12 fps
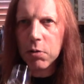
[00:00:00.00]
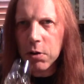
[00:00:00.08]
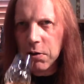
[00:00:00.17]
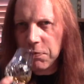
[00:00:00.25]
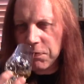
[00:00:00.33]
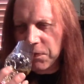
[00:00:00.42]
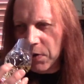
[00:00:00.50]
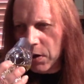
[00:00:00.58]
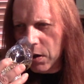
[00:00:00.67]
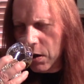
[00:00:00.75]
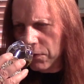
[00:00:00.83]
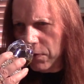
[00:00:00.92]

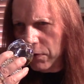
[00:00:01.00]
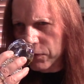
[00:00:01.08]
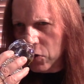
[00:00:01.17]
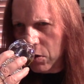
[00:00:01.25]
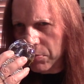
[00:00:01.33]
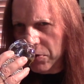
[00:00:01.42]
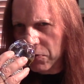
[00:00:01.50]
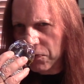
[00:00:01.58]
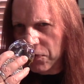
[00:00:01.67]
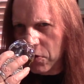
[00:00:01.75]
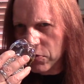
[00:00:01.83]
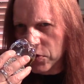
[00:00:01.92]
of tropical
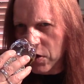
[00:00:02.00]
fruit.